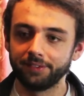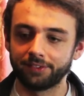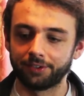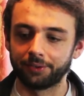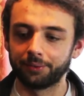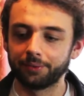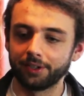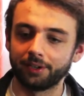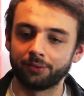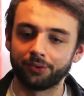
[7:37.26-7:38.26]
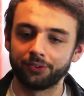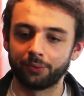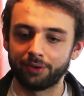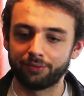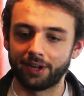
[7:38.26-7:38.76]
So it was
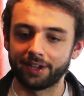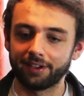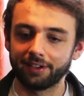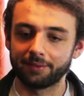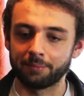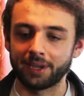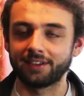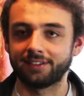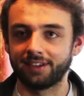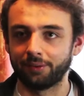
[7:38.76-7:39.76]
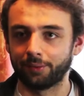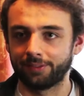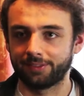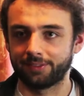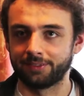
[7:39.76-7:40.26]
also a way for like me to deal
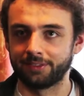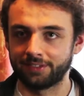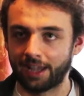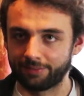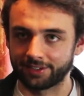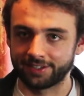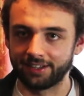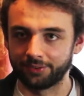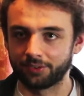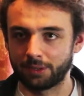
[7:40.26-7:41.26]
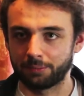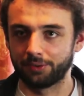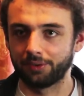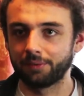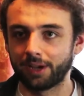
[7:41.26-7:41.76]
with having to tell loads of
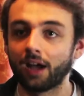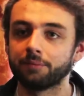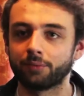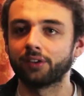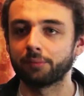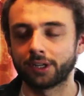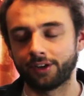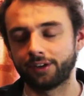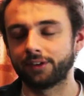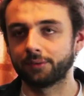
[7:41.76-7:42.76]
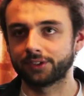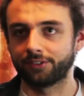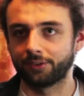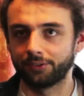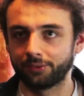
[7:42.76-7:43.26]
people and raise money out of it, which I
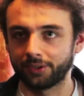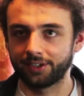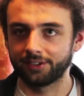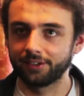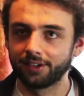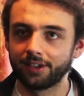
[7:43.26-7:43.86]
thought was really good.